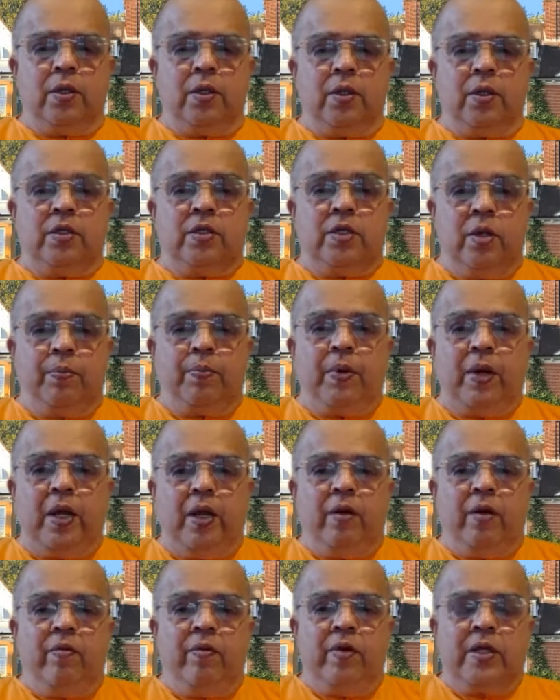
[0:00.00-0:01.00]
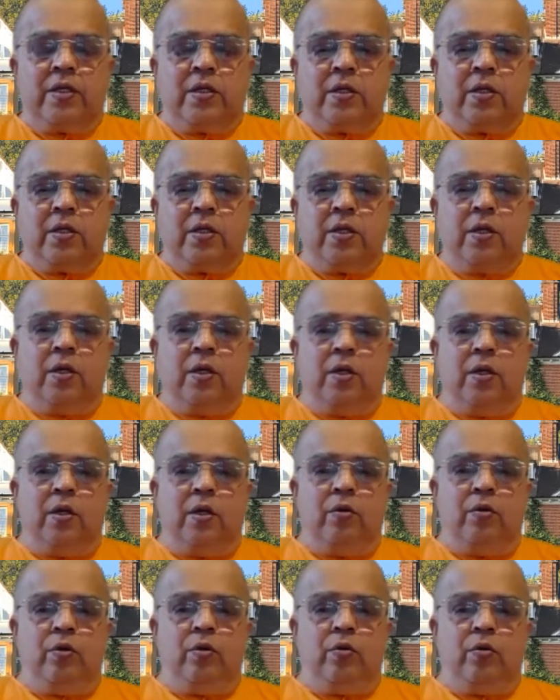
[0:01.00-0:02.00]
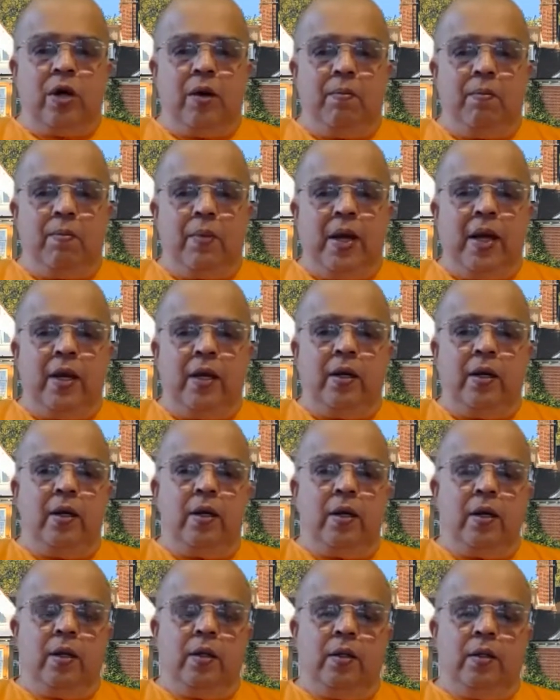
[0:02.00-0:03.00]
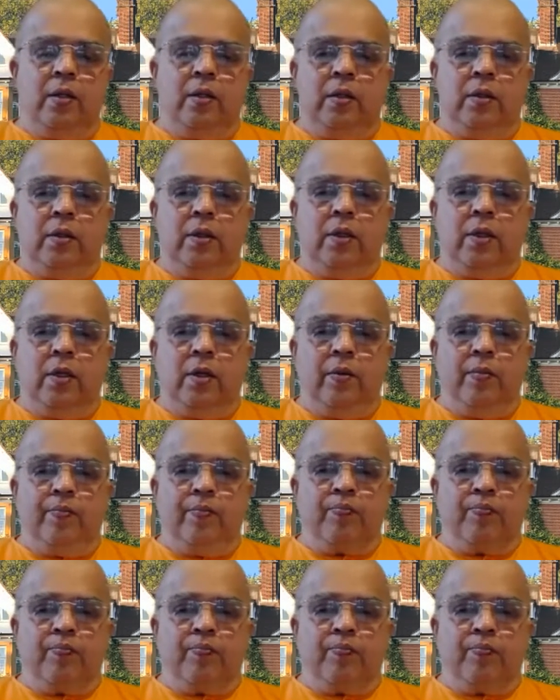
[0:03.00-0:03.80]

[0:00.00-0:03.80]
japa, in which you combine the